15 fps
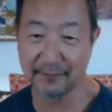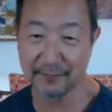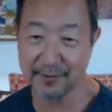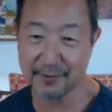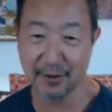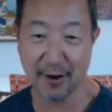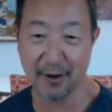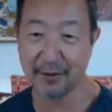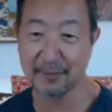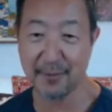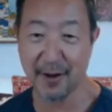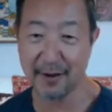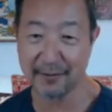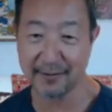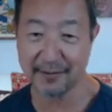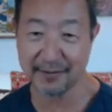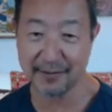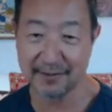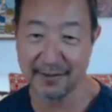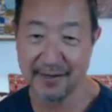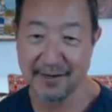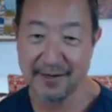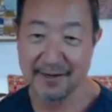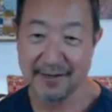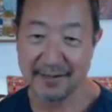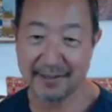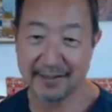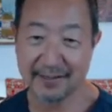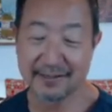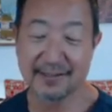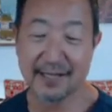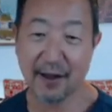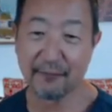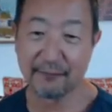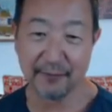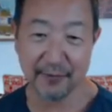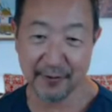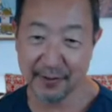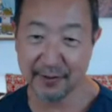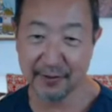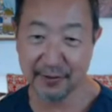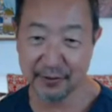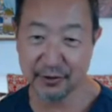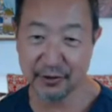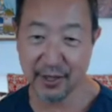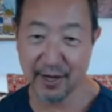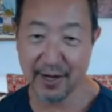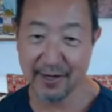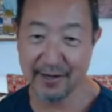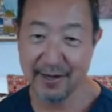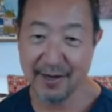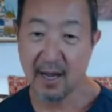We talk about it. It can sound very cliche,